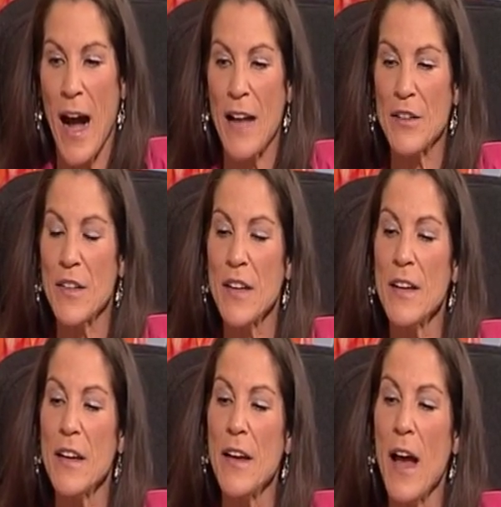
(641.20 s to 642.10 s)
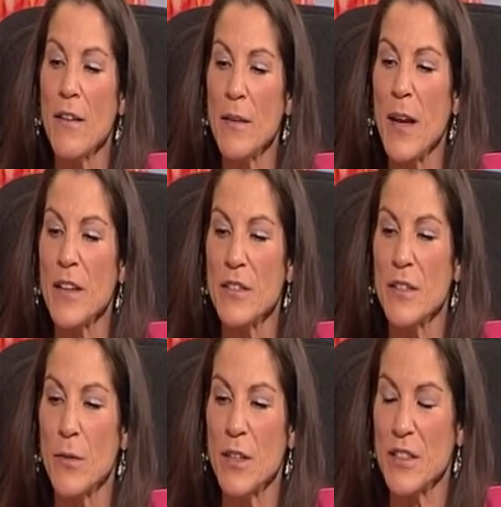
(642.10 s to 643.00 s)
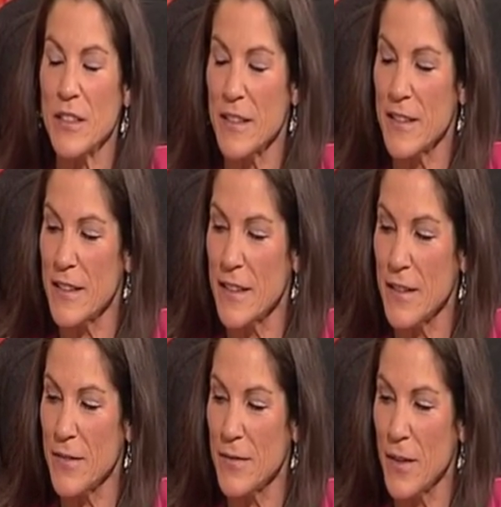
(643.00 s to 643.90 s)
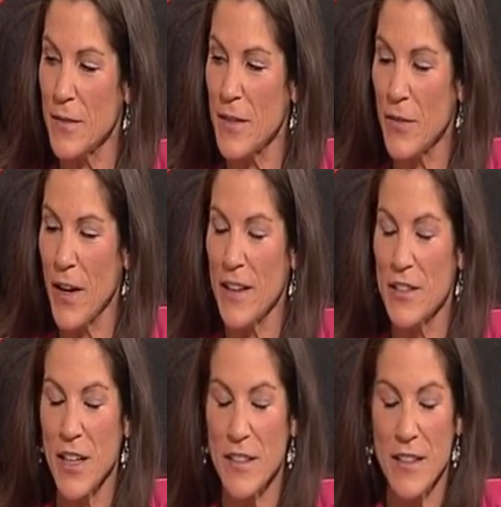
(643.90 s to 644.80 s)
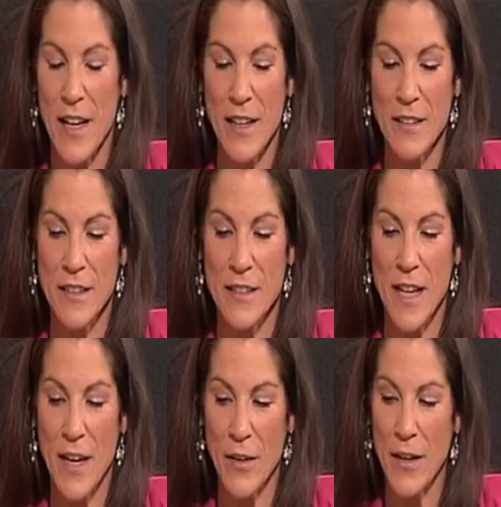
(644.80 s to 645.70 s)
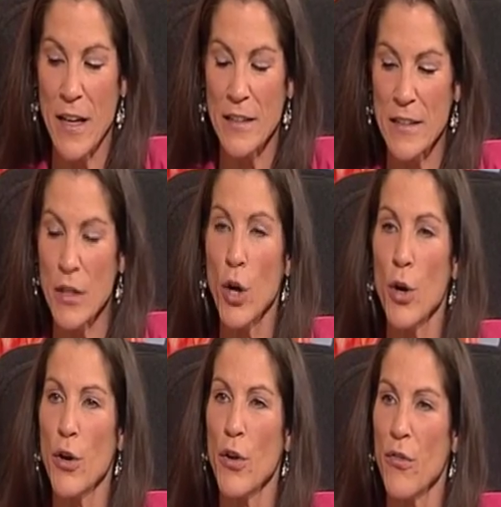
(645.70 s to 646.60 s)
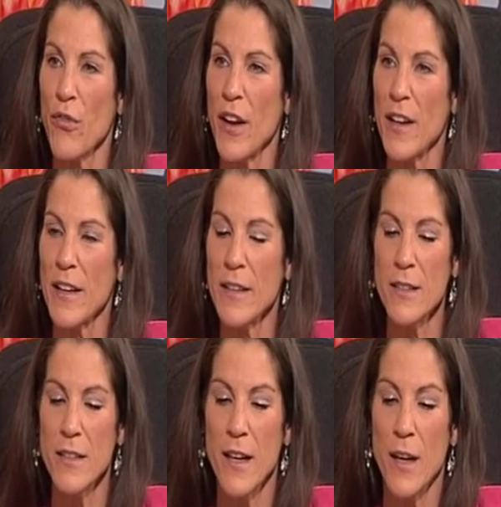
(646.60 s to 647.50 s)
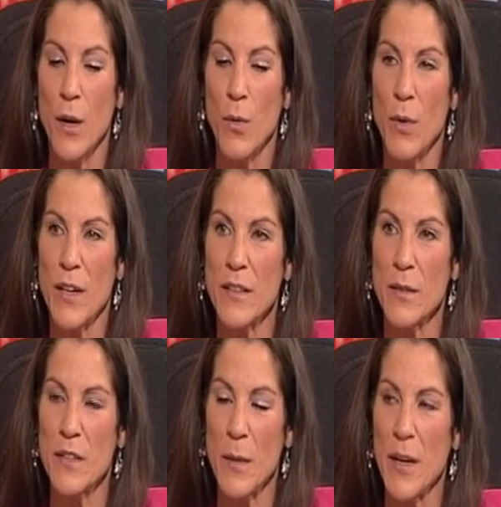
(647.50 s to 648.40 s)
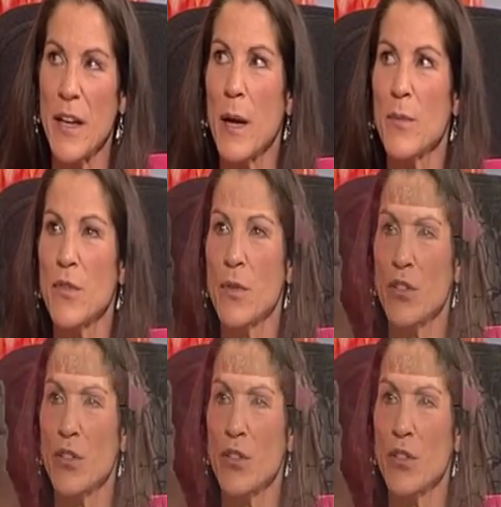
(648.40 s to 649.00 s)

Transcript: Does it, now let me ask you a question that I've never had a chance to ask a designer. Does it hurt your feelings when somebody comes to a